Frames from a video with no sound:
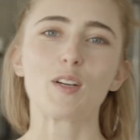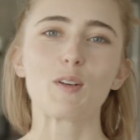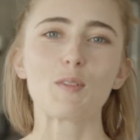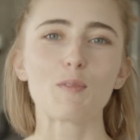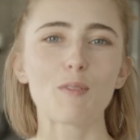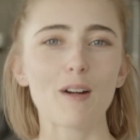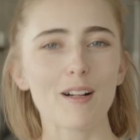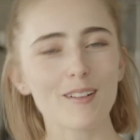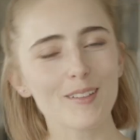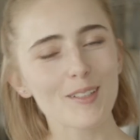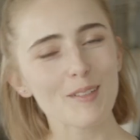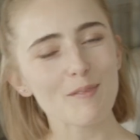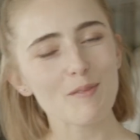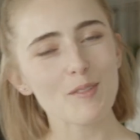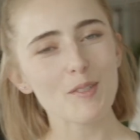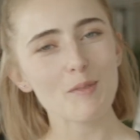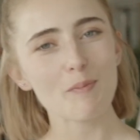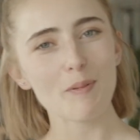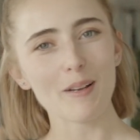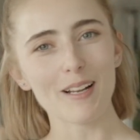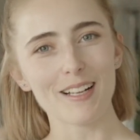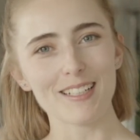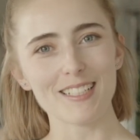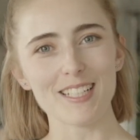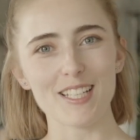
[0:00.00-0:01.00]
Welcome to
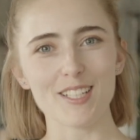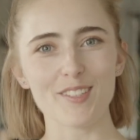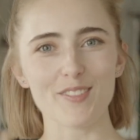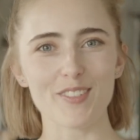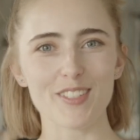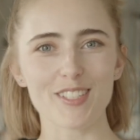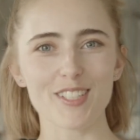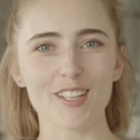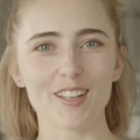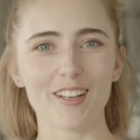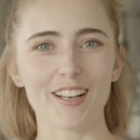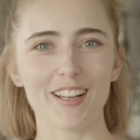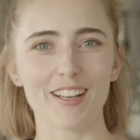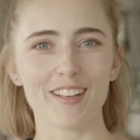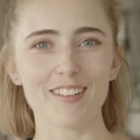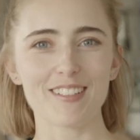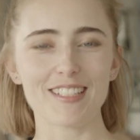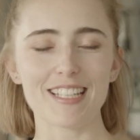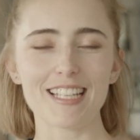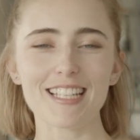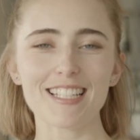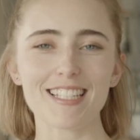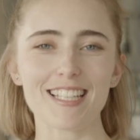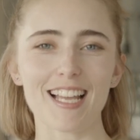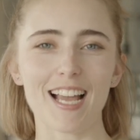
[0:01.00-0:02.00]
Pilates for
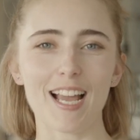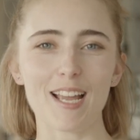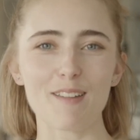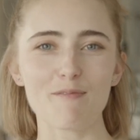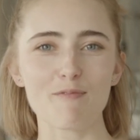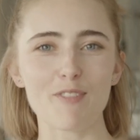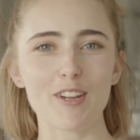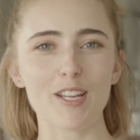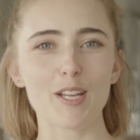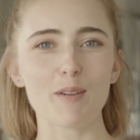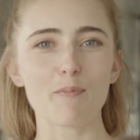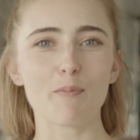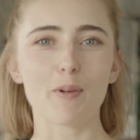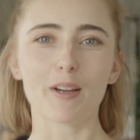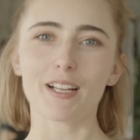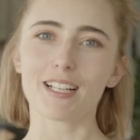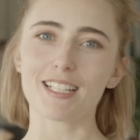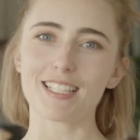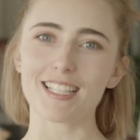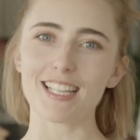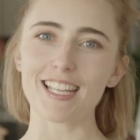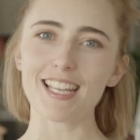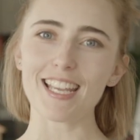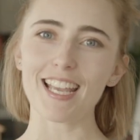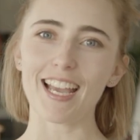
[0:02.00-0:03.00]
Scoliosis. I'm Rika
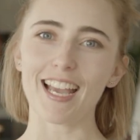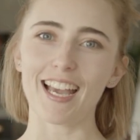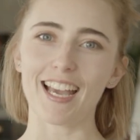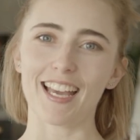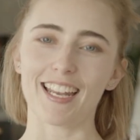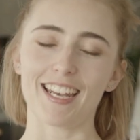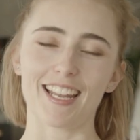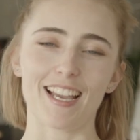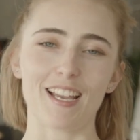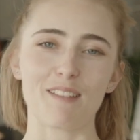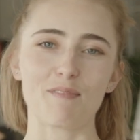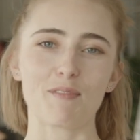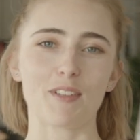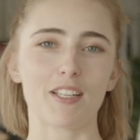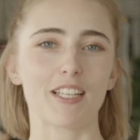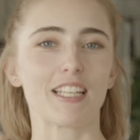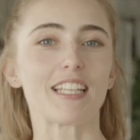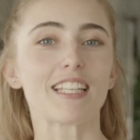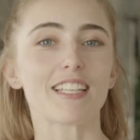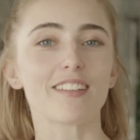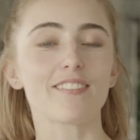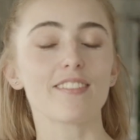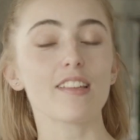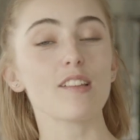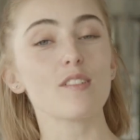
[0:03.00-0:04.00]
Brixie, and I'm going to
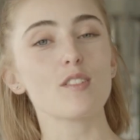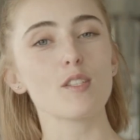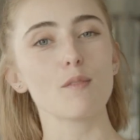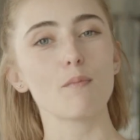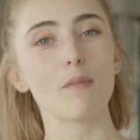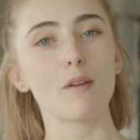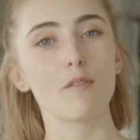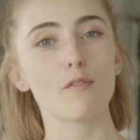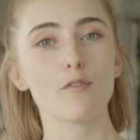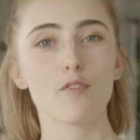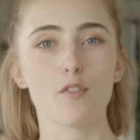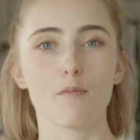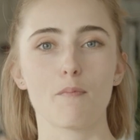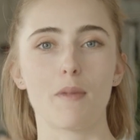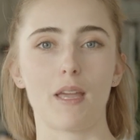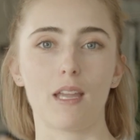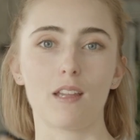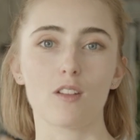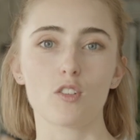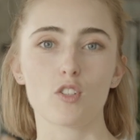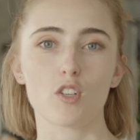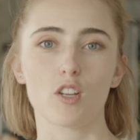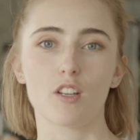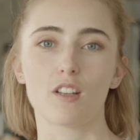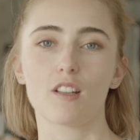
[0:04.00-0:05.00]
give you some
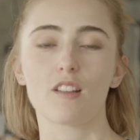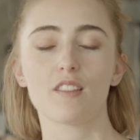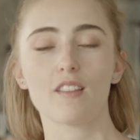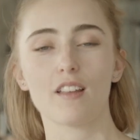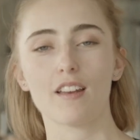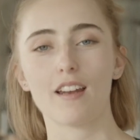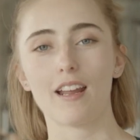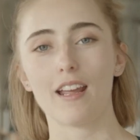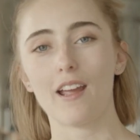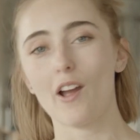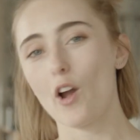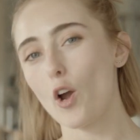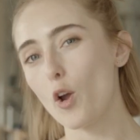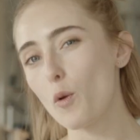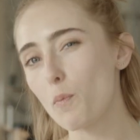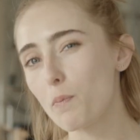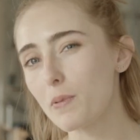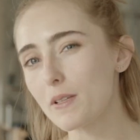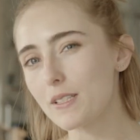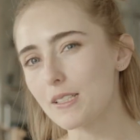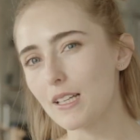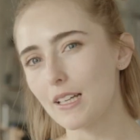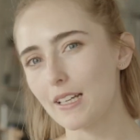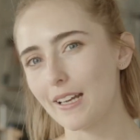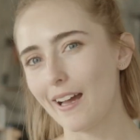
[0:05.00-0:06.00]
information that I hope
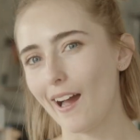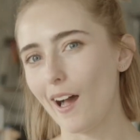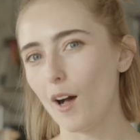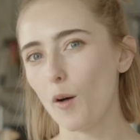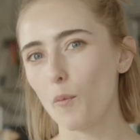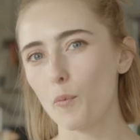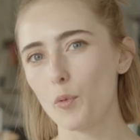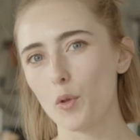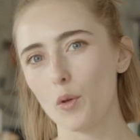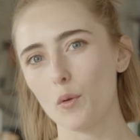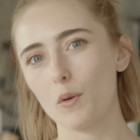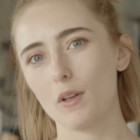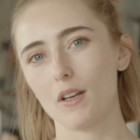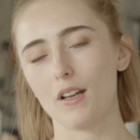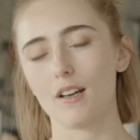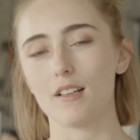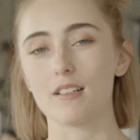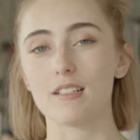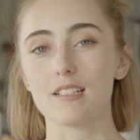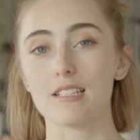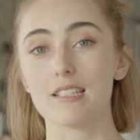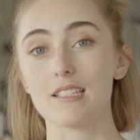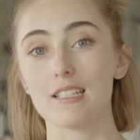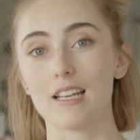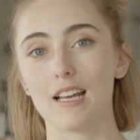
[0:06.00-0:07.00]
is going to help you in
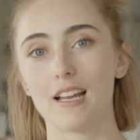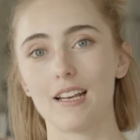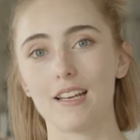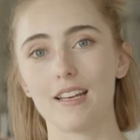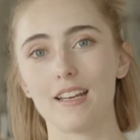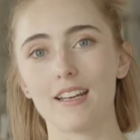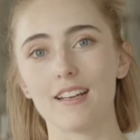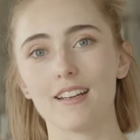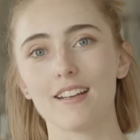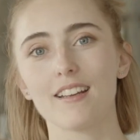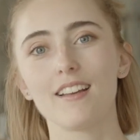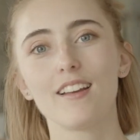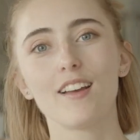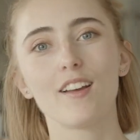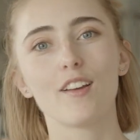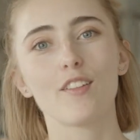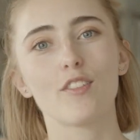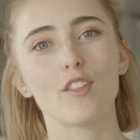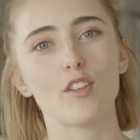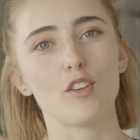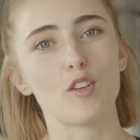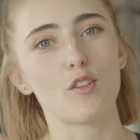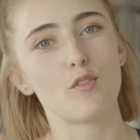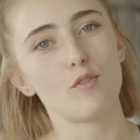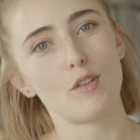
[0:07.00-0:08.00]
understanding
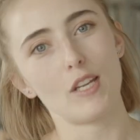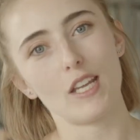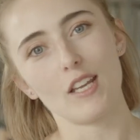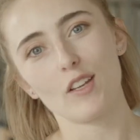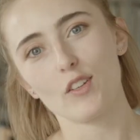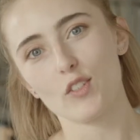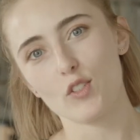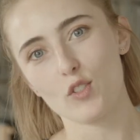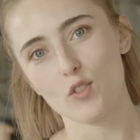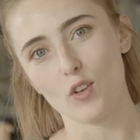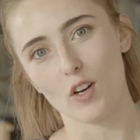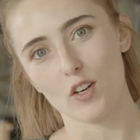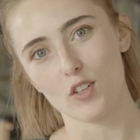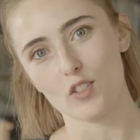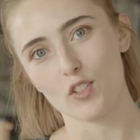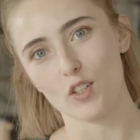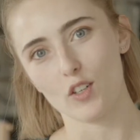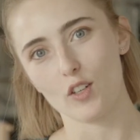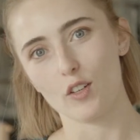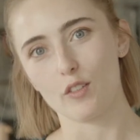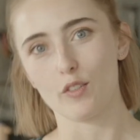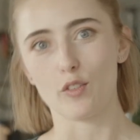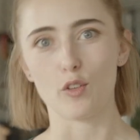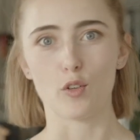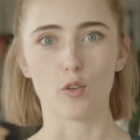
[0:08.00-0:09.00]
the unique structure
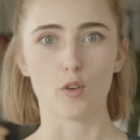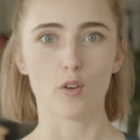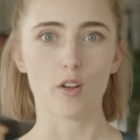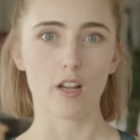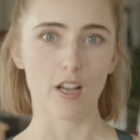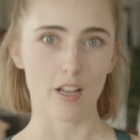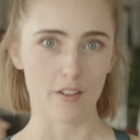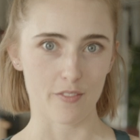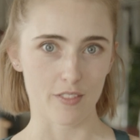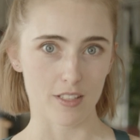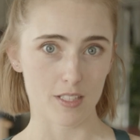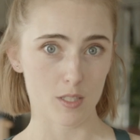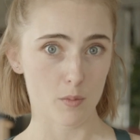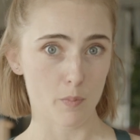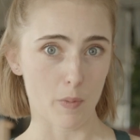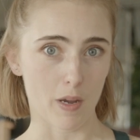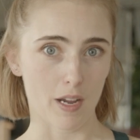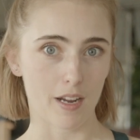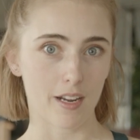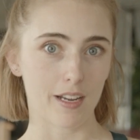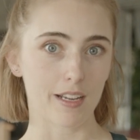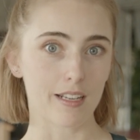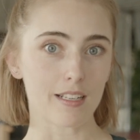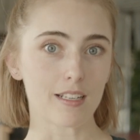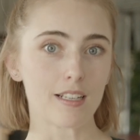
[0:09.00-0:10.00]
of your curvy
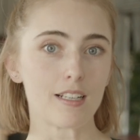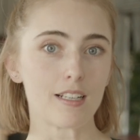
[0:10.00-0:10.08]
spine.